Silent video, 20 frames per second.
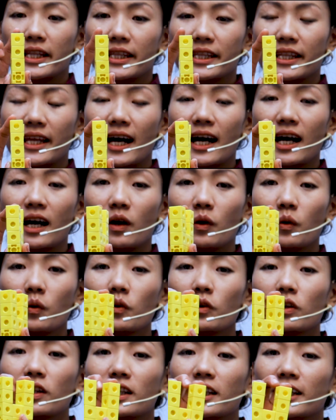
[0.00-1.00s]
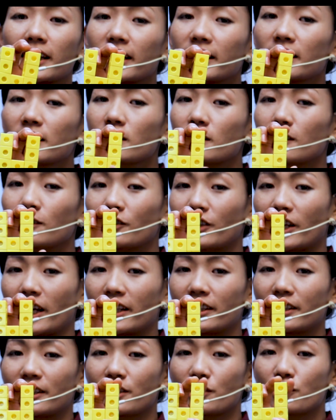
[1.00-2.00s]
Now let us look
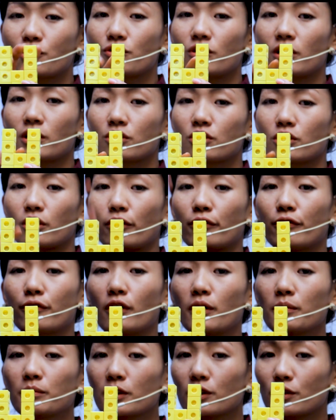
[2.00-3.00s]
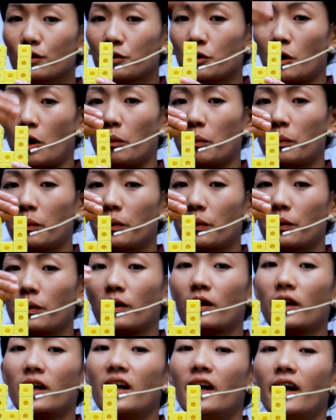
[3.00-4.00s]
at this structure from the top.
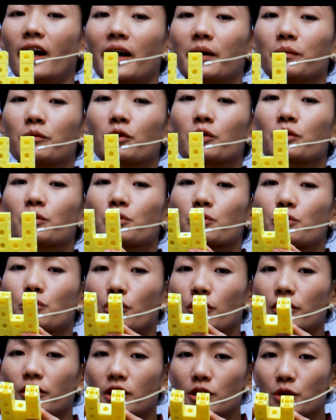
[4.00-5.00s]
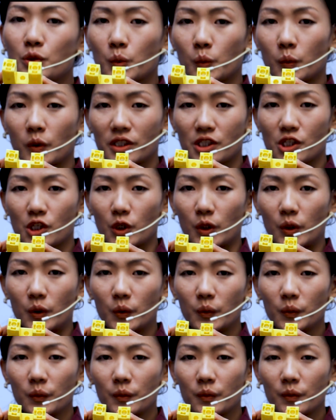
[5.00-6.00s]
I'm going to turn it towards
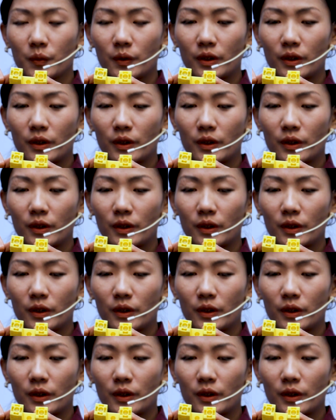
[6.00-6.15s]
you.